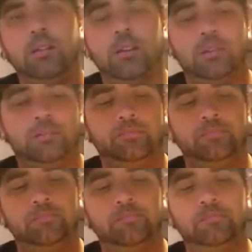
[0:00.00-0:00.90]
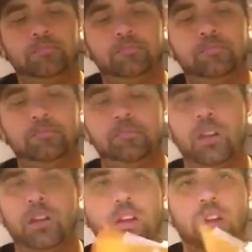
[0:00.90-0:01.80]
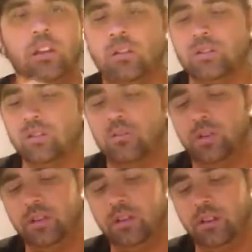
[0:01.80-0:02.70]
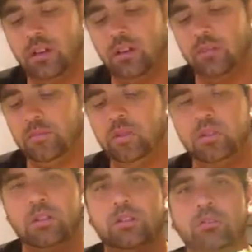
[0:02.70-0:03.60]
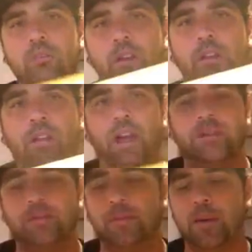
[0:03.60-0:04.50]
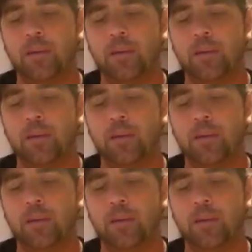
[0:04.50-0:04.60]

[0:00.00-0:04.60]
um, you can lick it also, but um, usually just do a metal clasp.